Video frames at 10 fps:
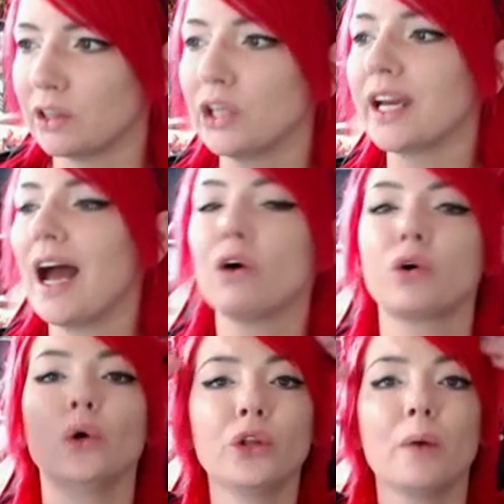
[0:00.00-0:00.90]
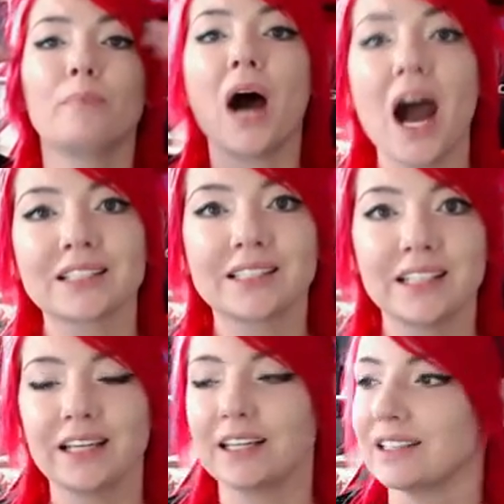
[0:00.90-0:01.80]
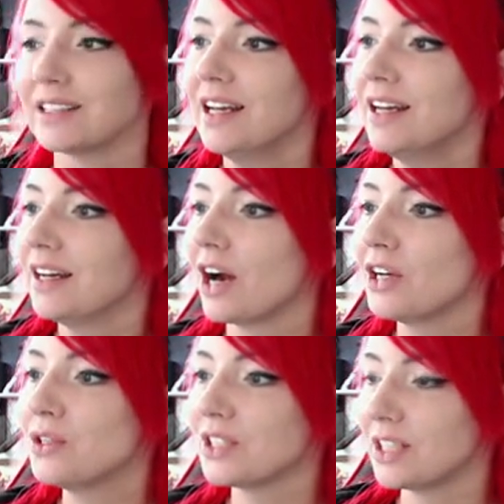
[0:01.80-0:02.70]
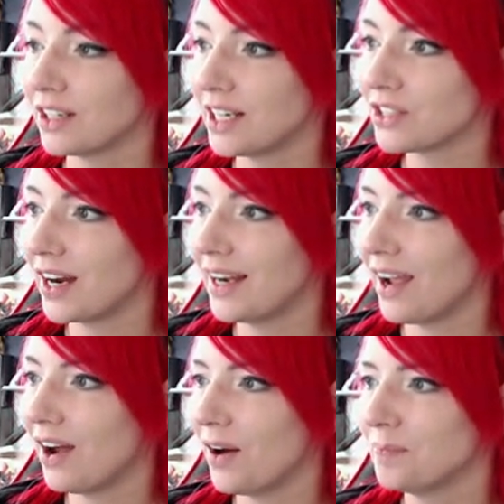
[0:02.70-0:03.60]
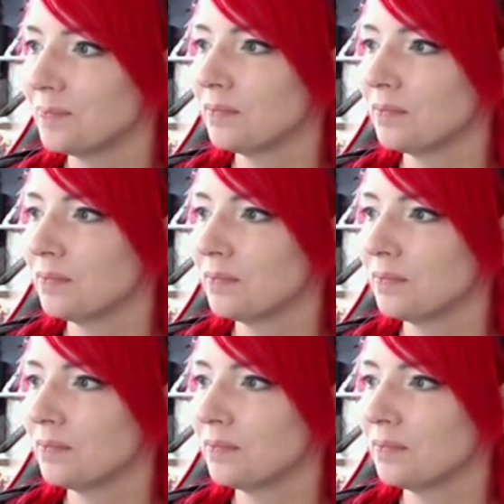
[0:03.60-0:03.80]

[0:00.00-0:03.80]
Look at how cool the box is. Are you serious right now?